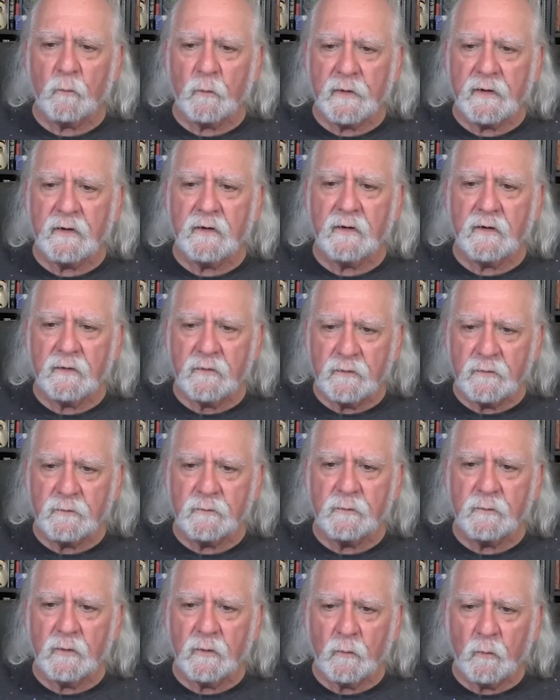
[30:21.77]
we
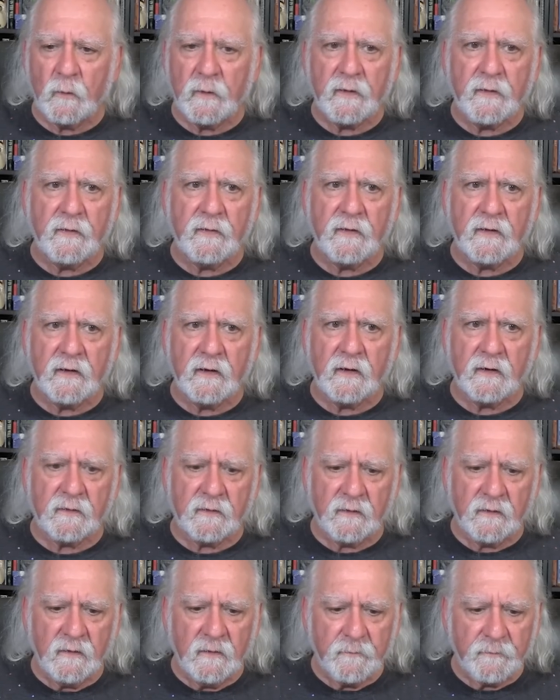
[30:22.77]
do with
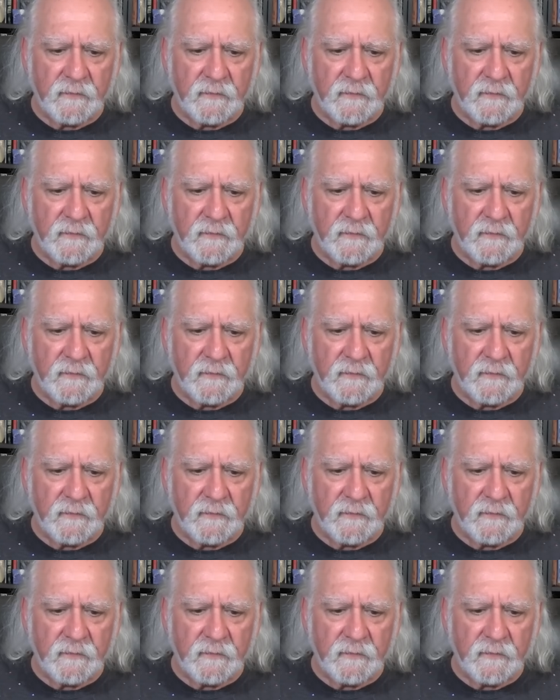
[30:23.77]
it.